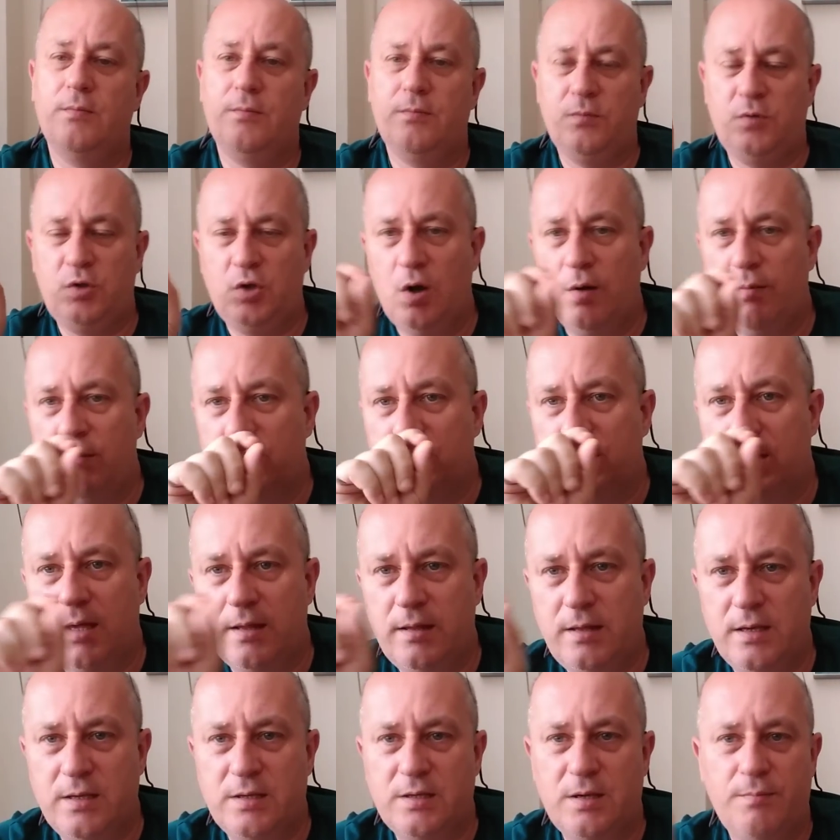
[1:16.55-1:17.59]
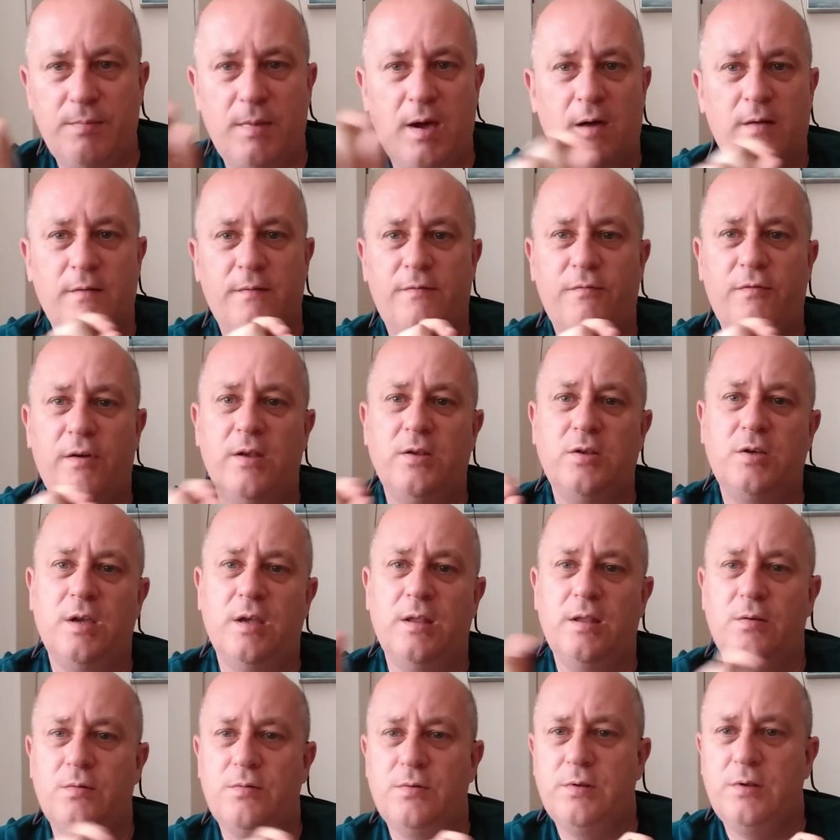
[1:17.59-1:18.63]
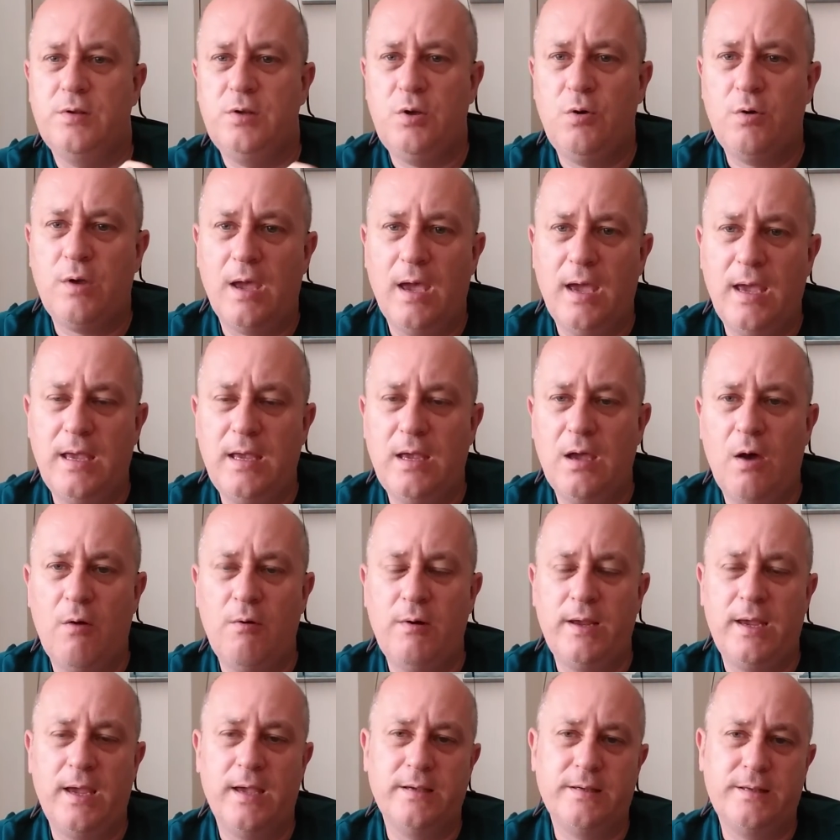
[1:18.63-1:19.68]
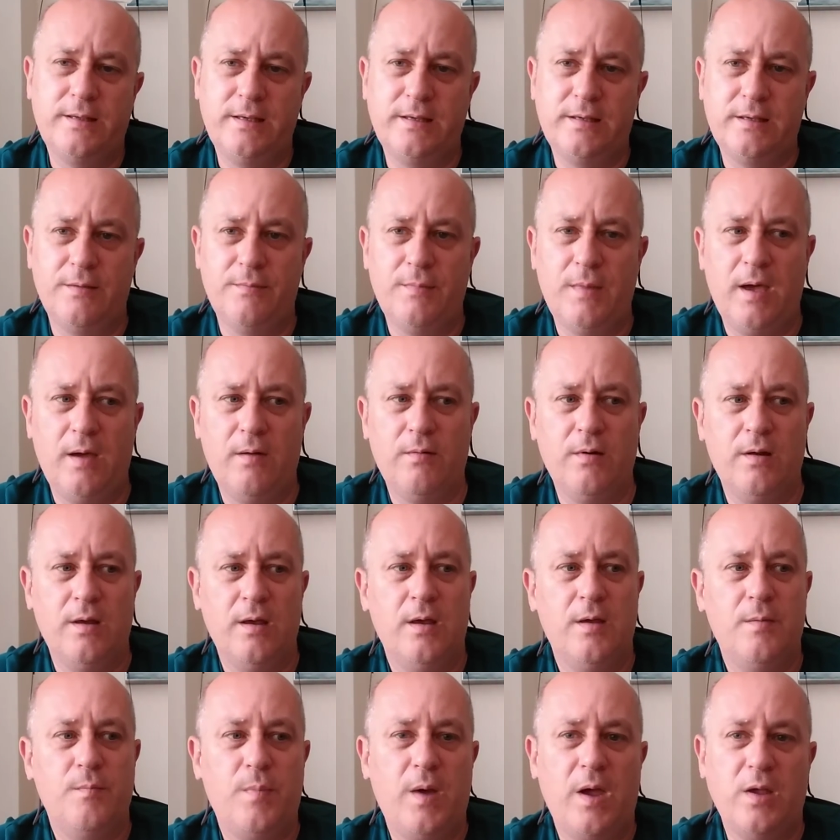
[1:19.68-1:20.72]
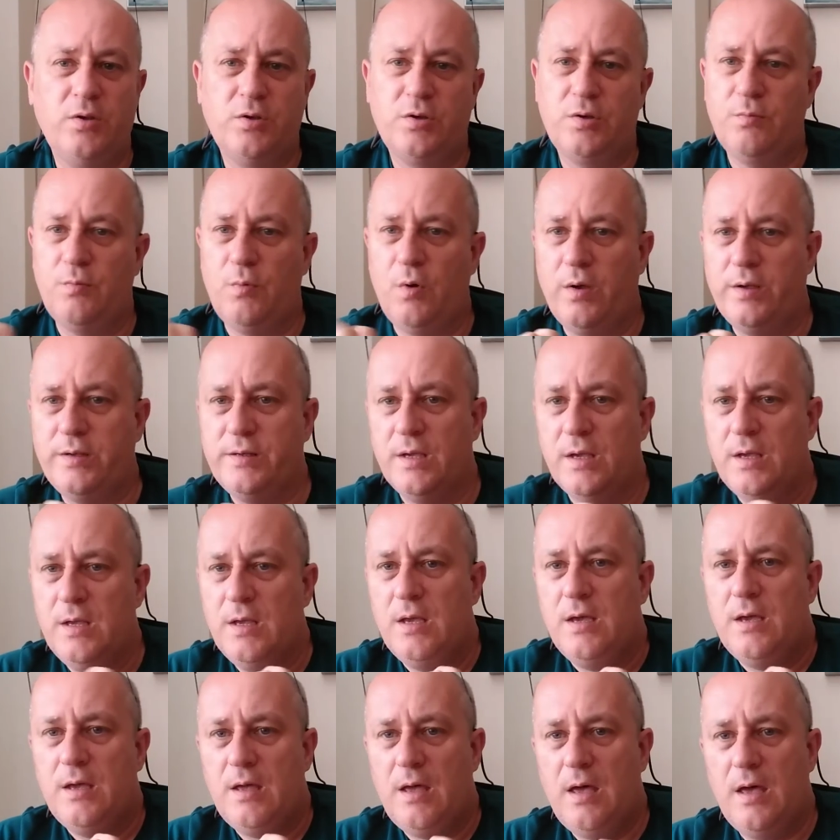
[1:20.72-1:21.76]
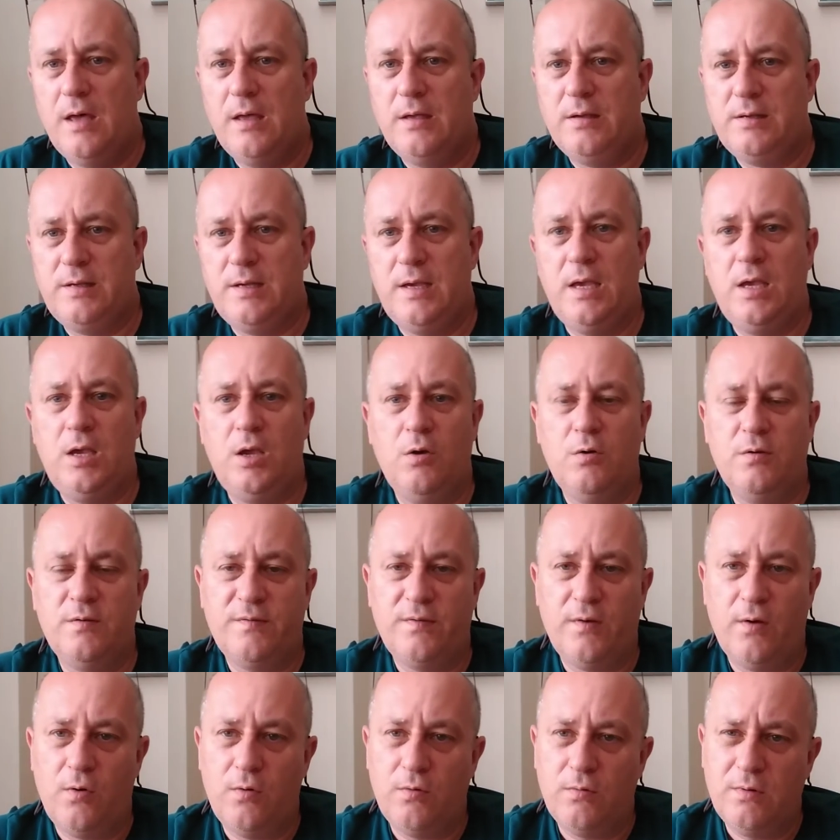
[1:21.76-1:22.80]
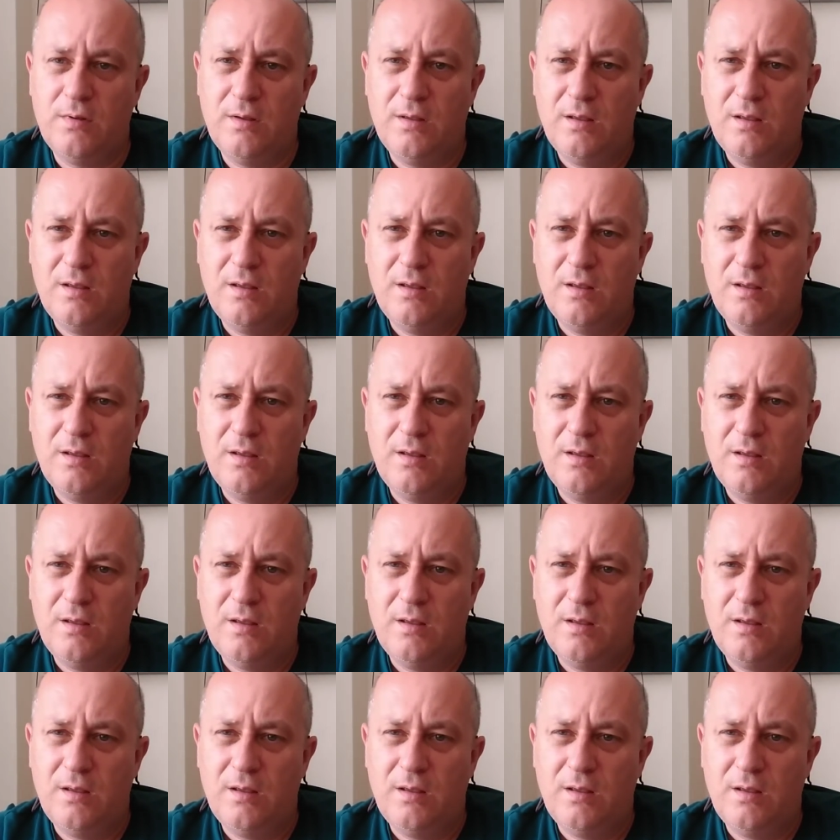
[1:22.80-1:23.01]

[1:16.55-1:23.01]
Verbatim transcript: Germans get this amount, French get this, UK only gets this amount pension-wise. Uh, it's the EU's fault.